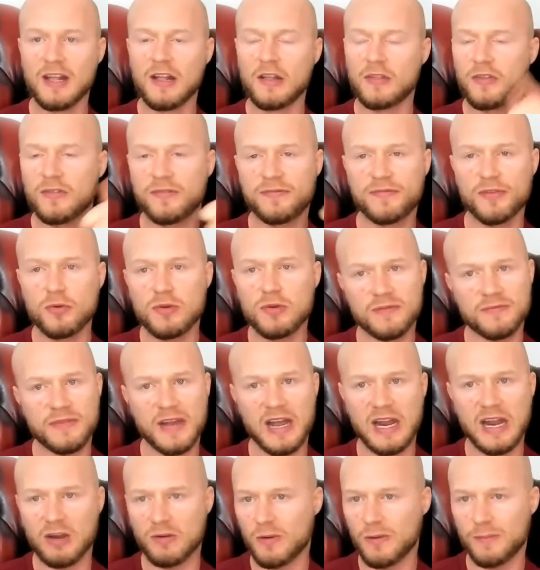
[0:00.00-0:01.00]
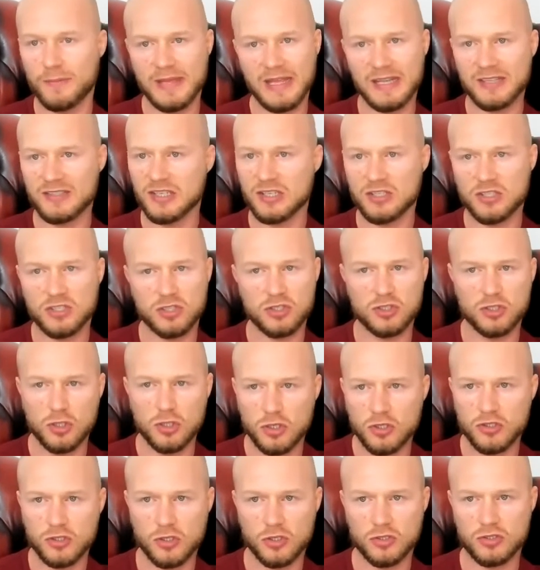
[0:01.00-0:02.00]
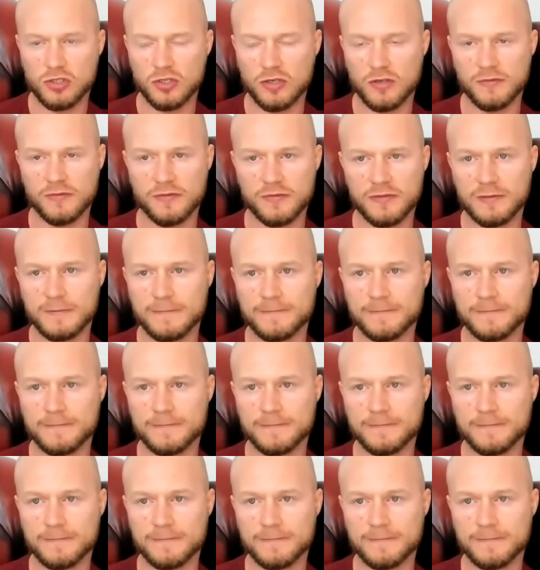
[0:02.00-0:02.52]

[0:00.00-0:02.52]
The food environment makes it so, so tough.